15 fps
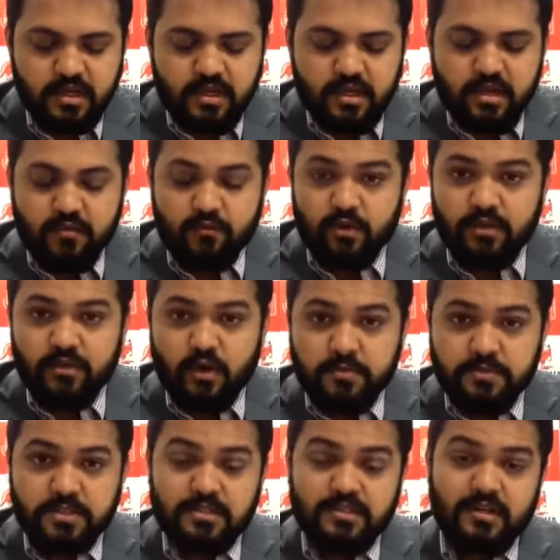what are the
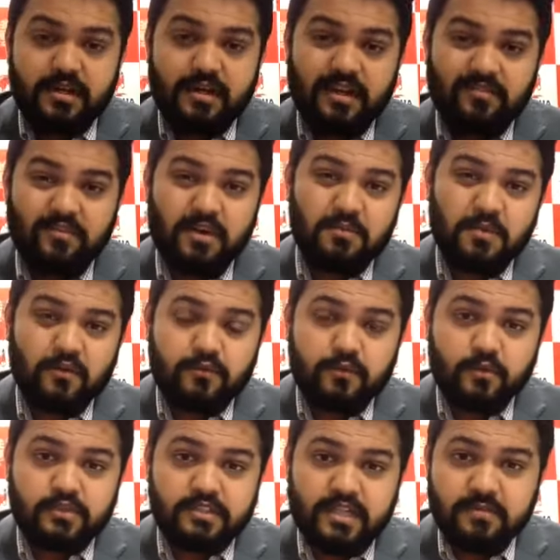options currently available
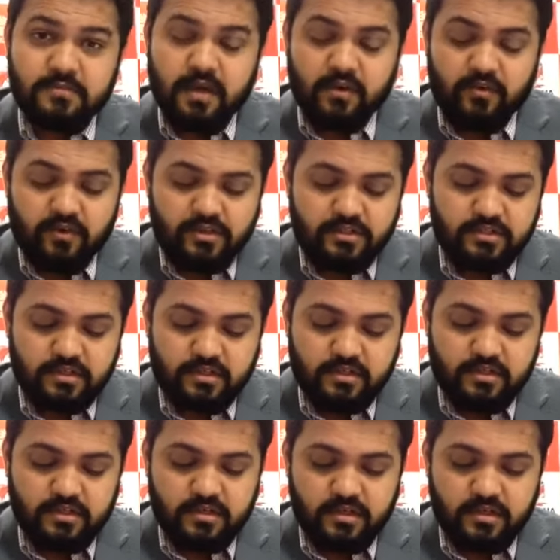for state migration,